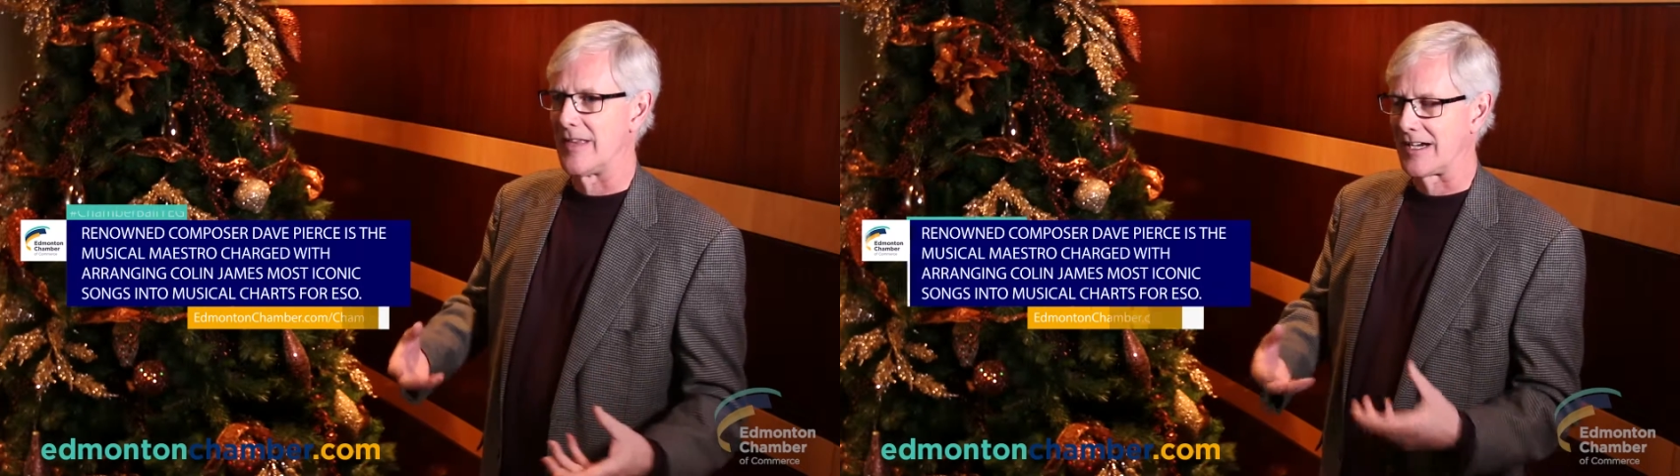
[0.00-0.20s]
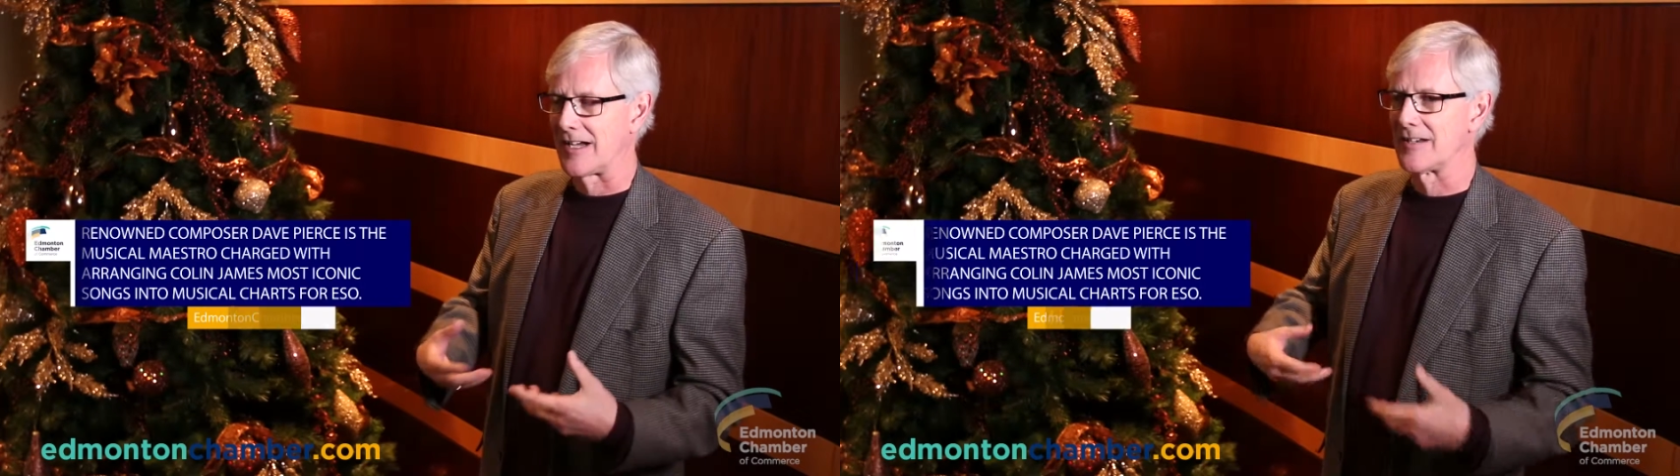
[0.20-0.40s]

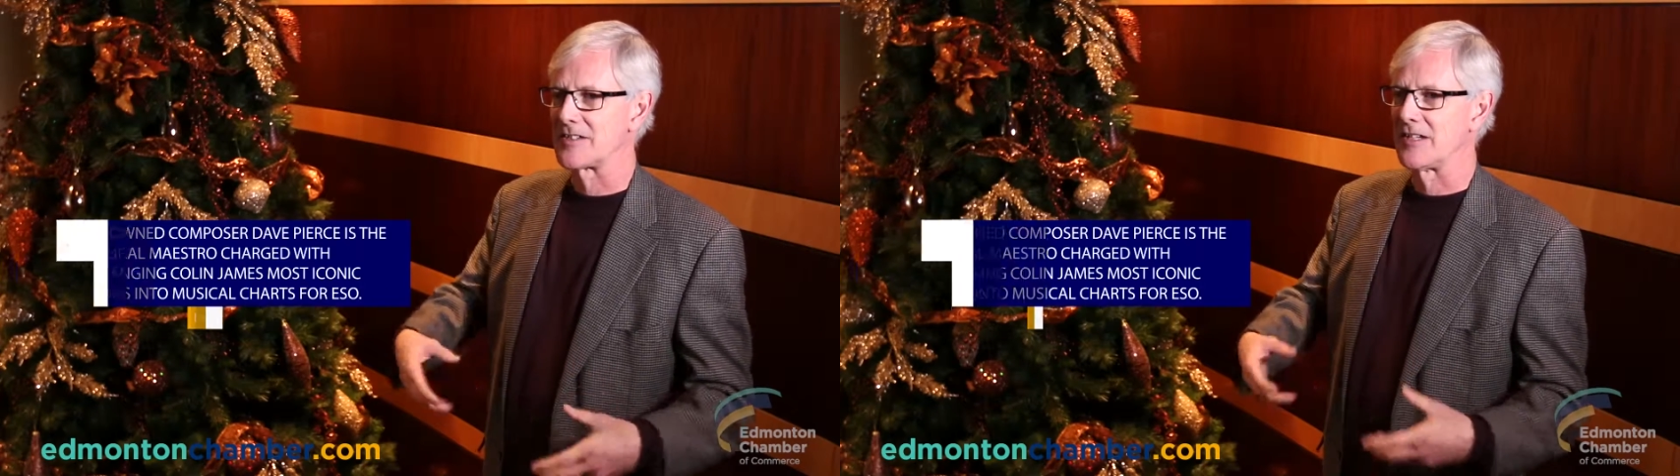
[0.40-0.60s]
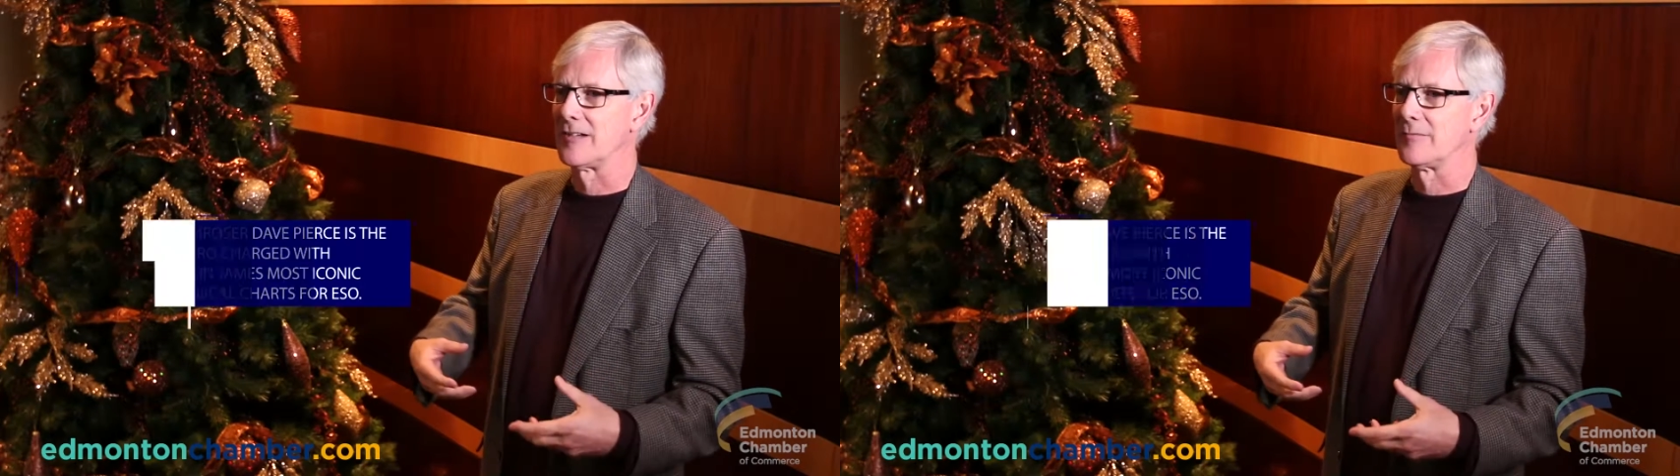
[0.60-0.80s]
that
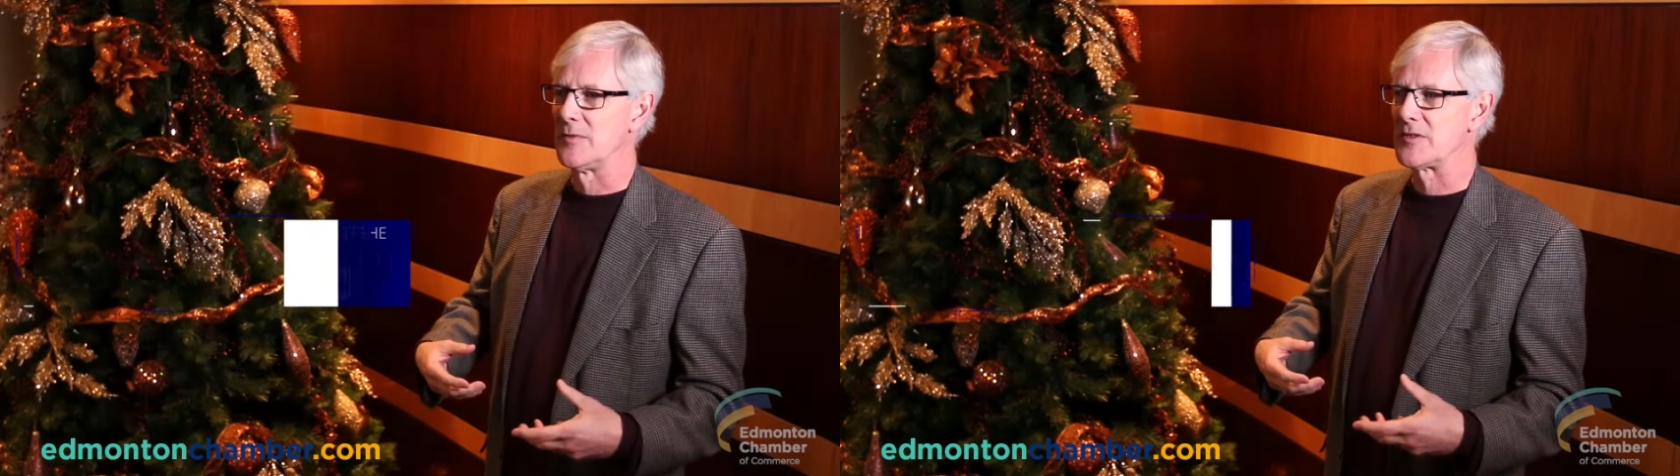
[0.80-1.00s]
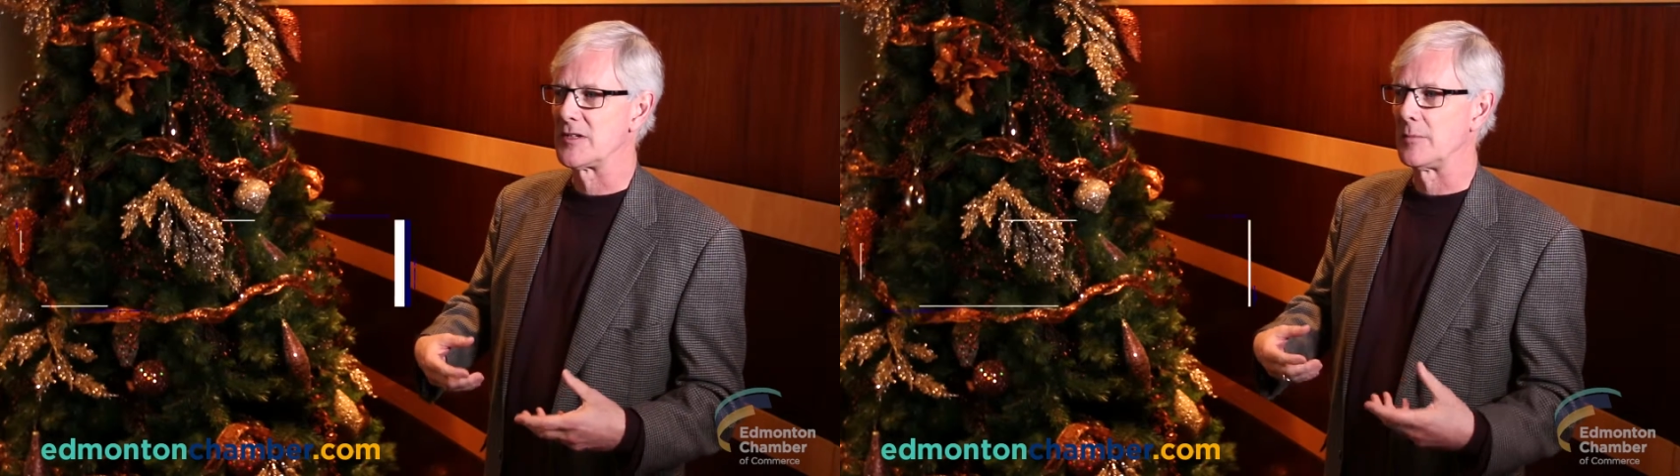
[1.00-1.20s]
kind of style
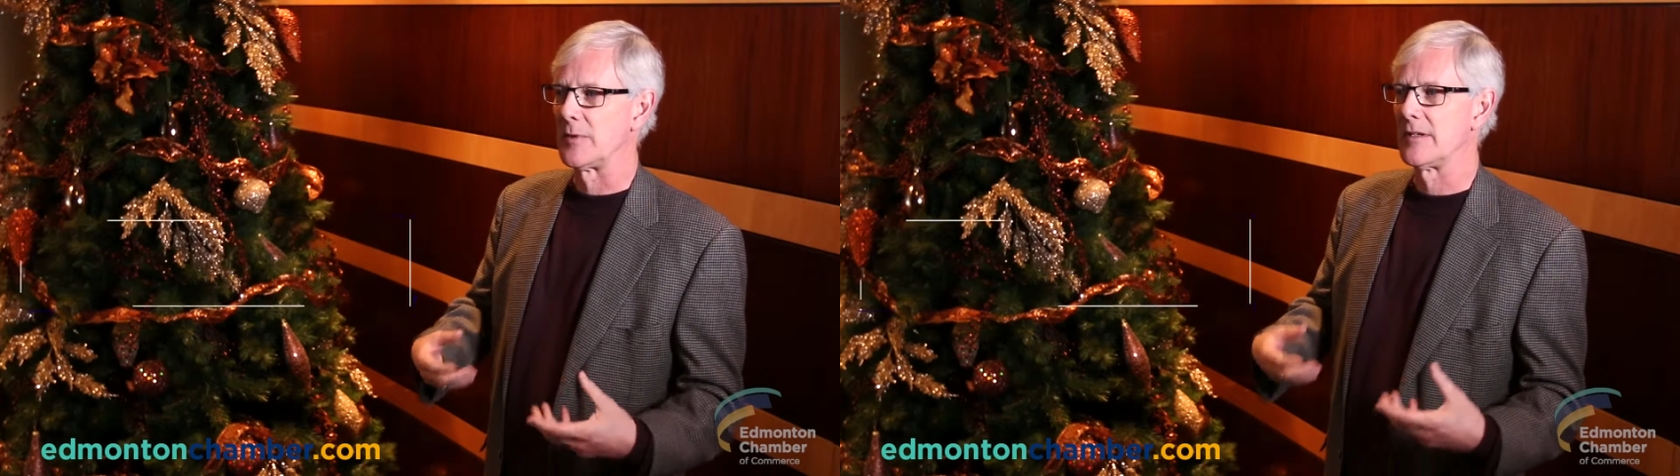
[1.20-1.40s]
of music.